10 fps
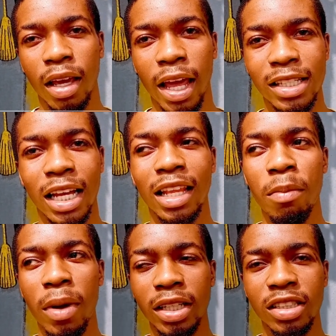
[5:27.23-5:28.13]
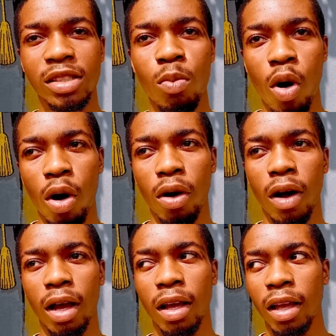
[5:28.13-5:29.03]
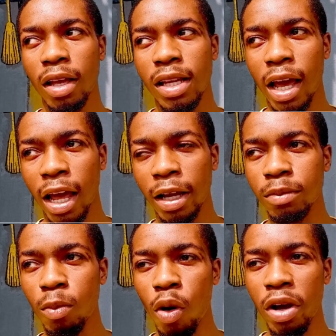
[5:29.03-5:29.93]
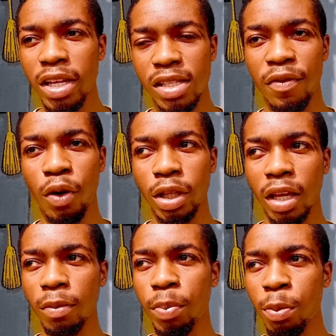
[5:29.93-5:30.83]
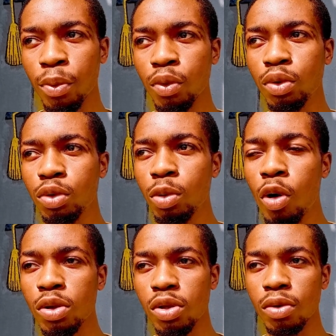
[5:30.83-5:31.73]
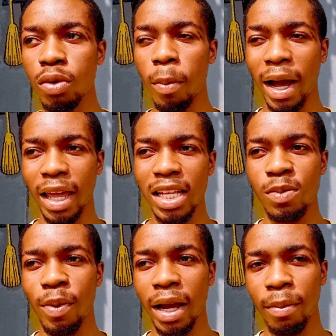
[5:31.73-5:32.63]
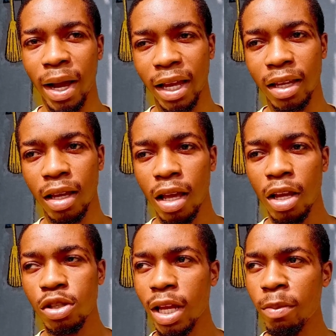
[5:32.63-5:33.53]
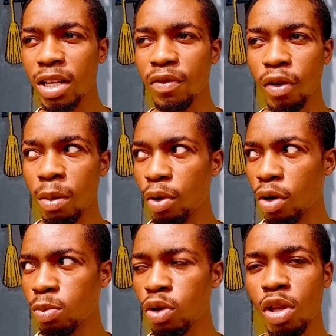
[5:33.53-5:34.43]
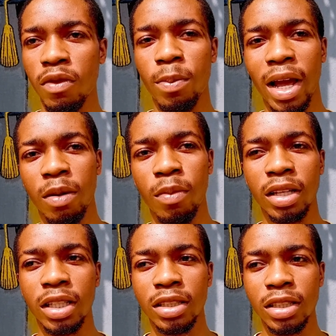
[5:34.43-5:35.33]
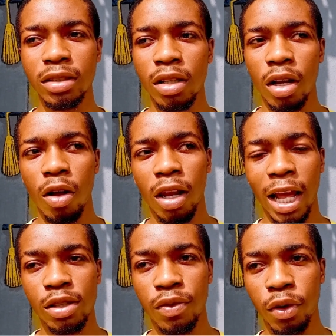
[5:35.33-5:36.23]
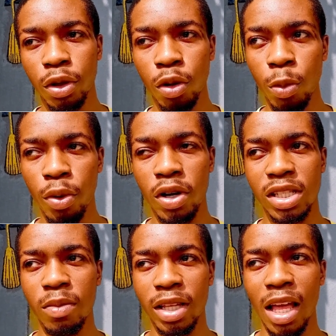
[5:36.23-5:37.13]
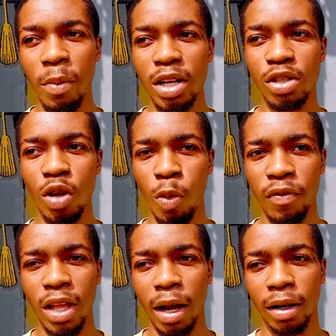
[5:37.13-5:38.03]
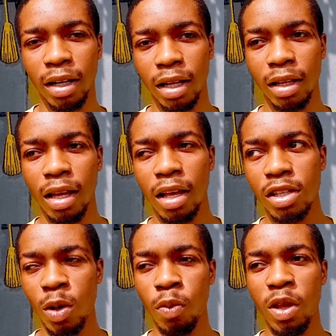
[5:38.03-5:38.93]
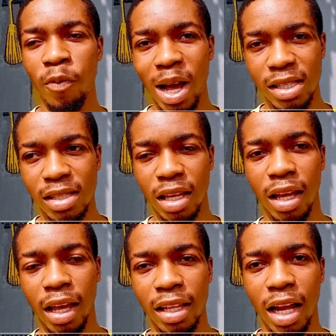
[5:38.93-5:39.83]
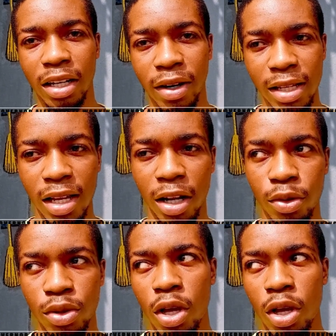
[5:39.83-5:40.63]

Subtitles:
Yes, and that made it more easy for the people who do go to markets by bike. That made it for them because most of the bike men, they didn't like to follow the road because they damaged some of the parts in their tricycles.